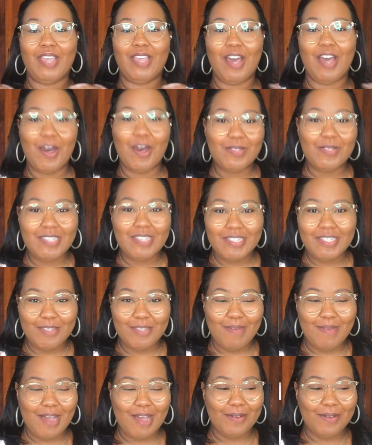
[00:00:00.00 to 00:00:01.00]
how to eat a
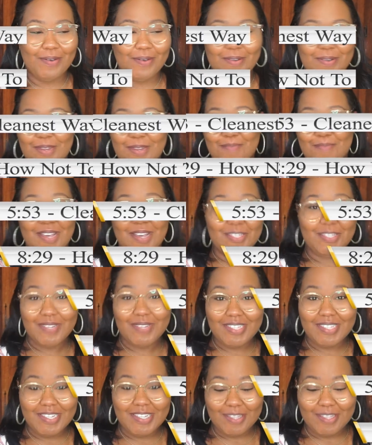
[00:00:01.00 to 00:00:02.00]
mango, the best way
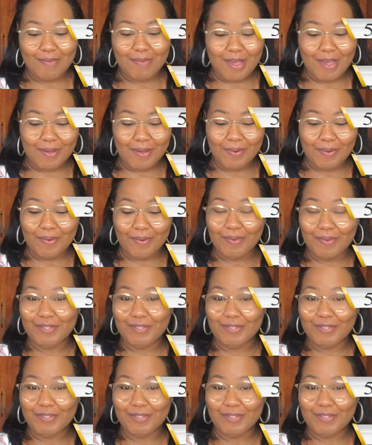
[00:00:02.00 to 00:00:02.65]
to eat a mango.